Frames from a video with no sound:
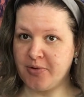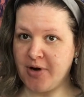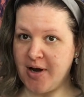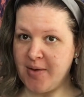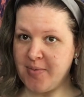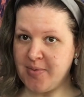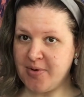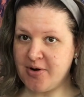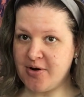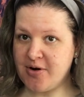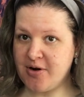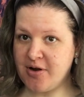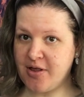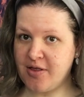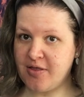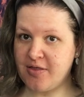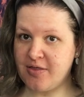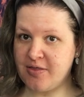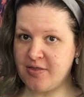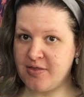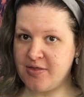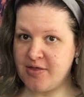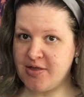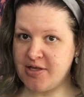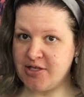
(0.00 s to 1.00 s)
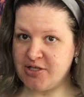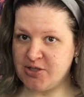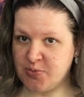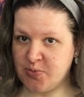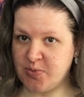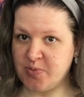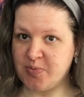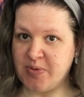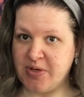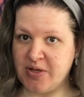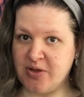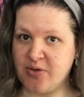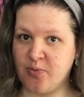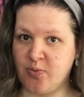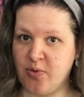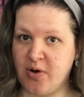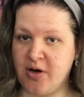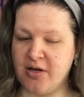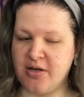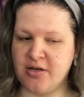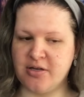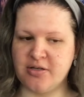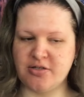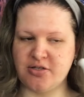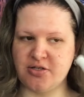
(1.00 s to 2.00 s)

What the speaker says: primer, this would be the one.